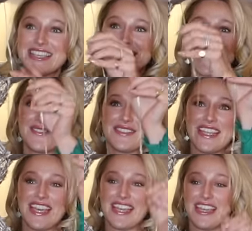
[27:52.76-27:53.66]
is
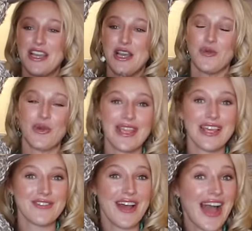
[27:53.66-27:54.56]
something we
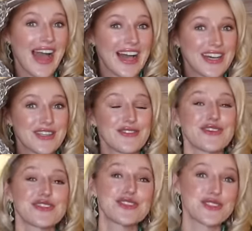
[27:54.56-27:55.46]
have had
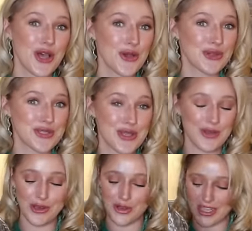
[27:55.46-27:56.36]
for so, so
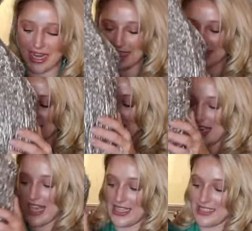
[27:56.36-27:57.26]
long. And as I
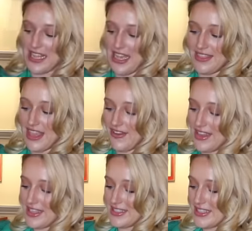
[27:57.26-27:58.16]
said, there
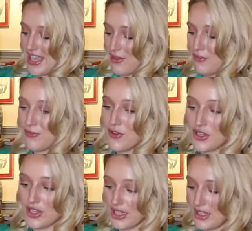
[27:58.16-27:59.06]
is a
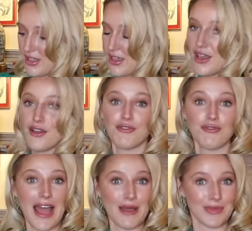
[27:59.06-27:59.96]
full
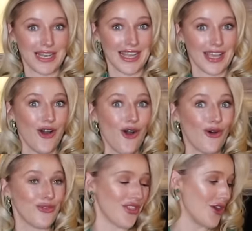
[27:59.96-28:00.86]
family
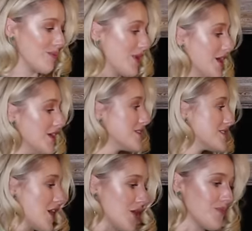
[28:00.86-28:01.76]
of them.
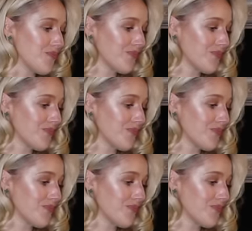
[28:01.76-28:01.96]
So